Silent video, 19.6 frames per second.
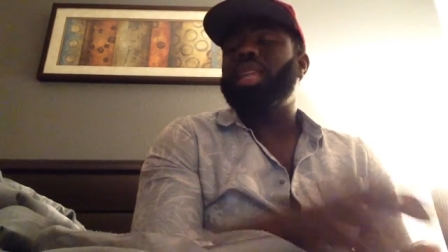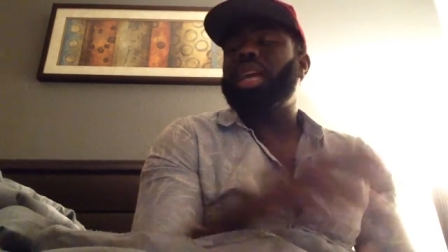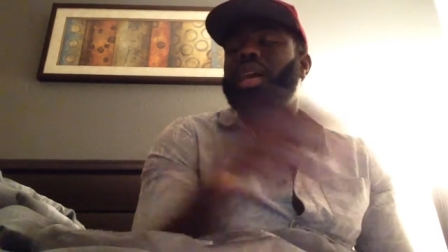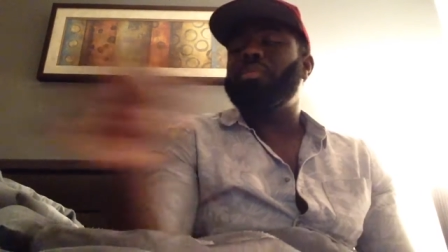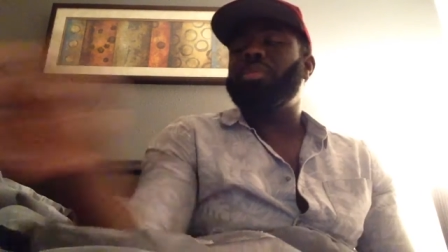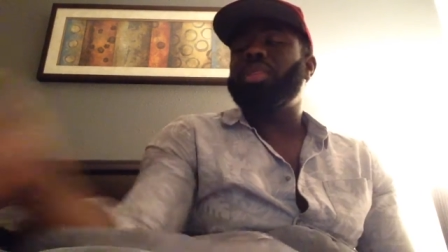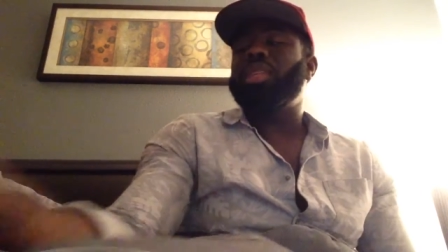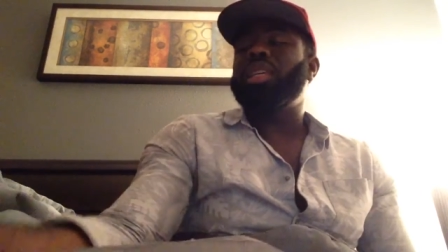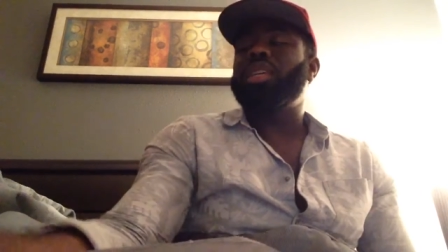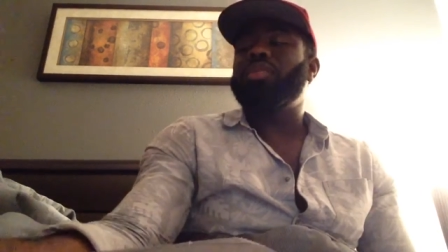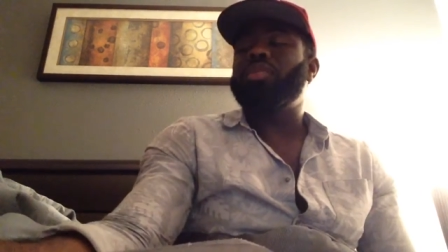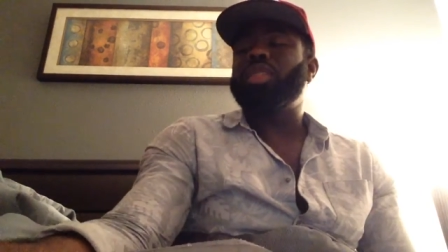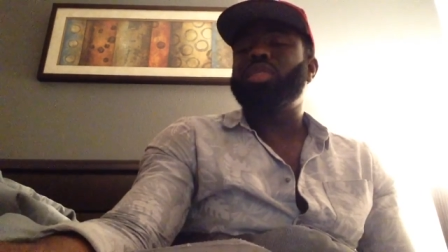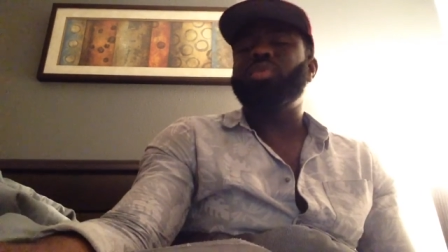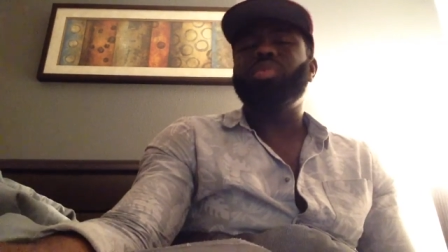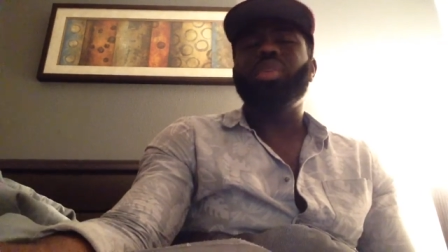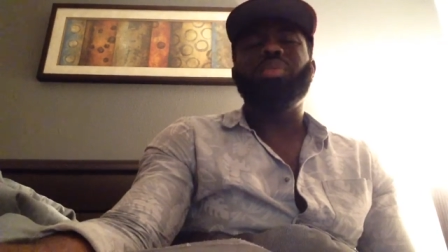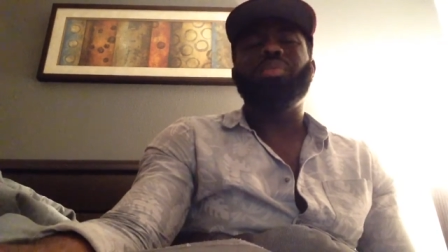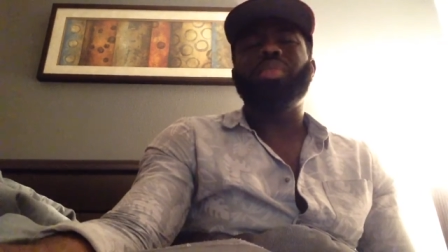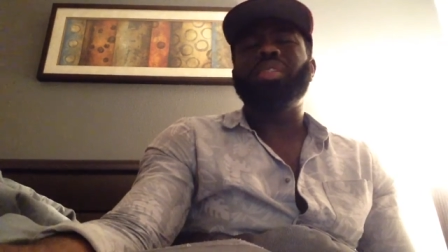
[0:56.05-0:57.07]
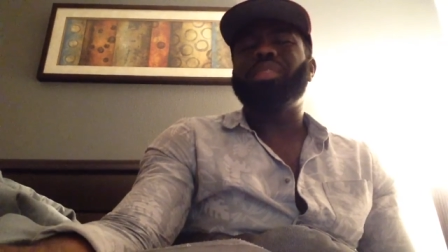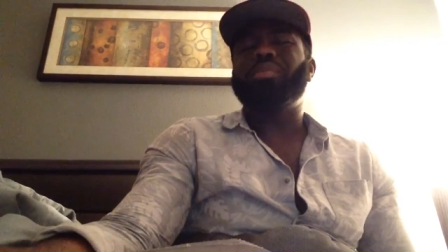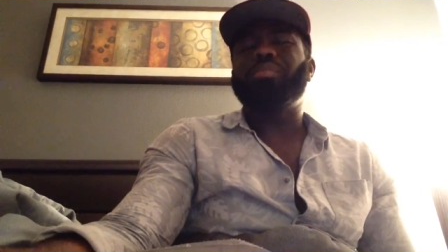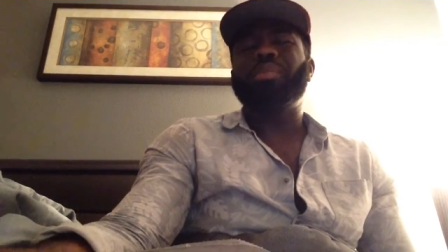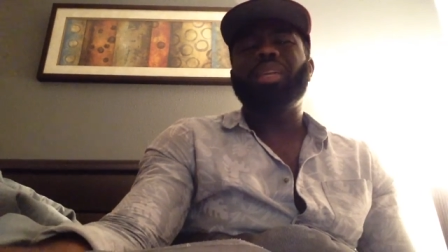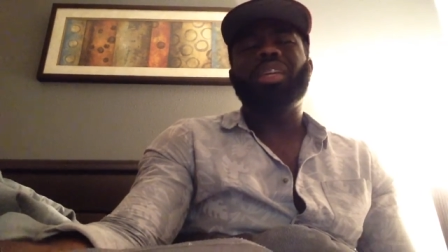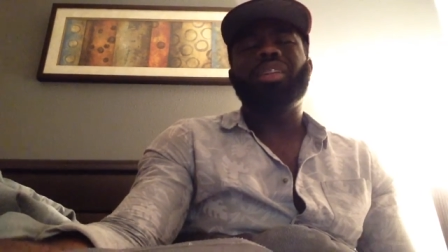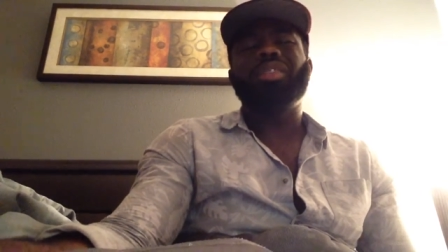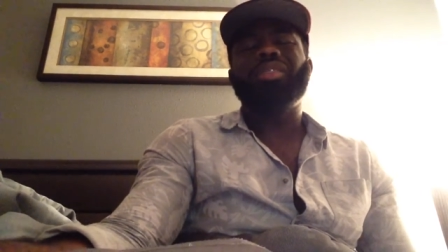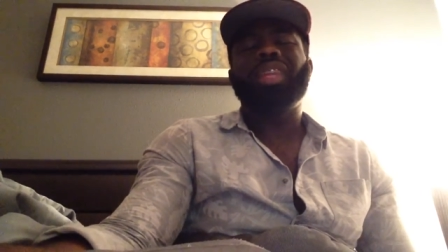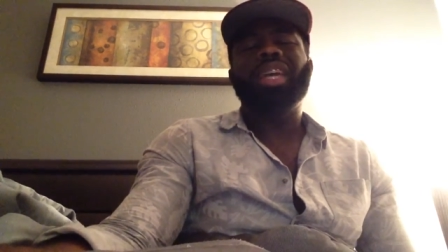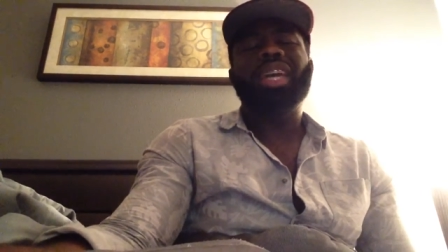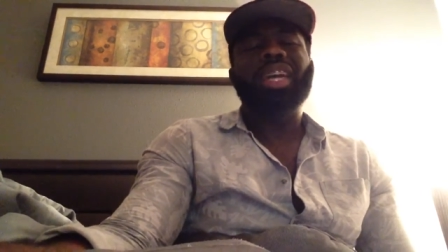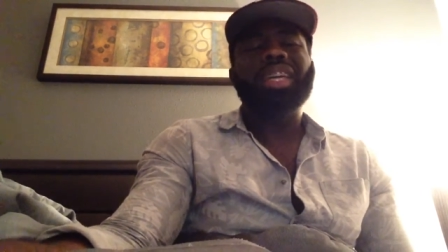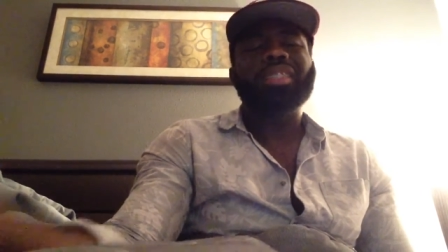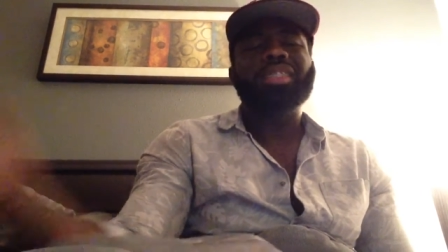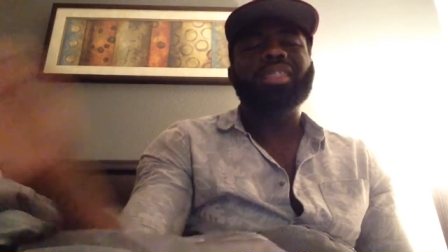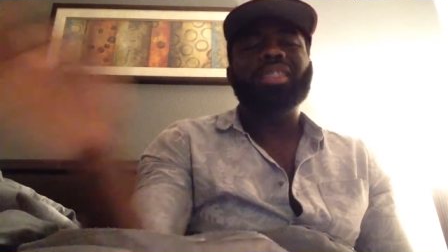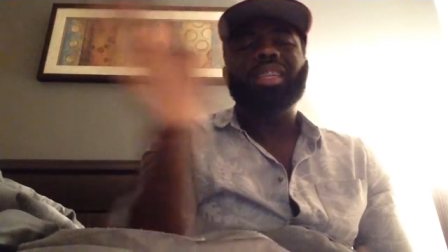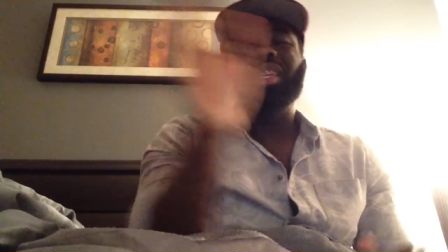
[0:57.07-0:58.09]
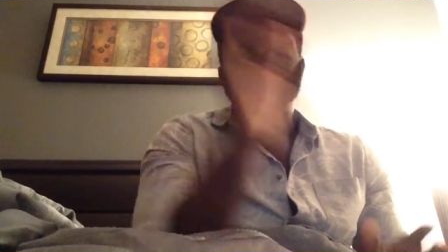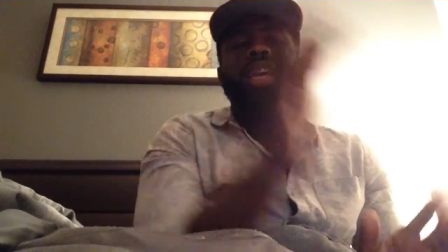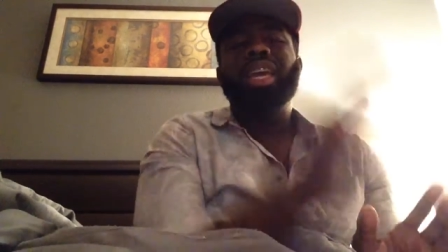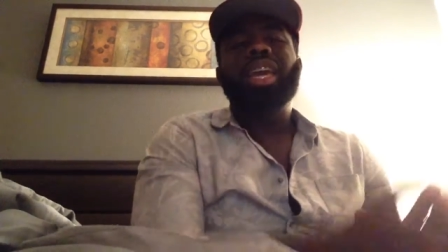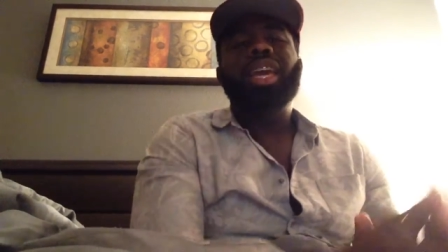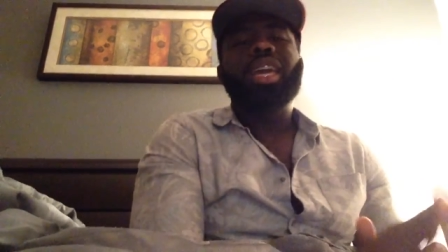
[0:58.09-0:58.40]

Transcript: I believe the tweet wasn't mean or nasty.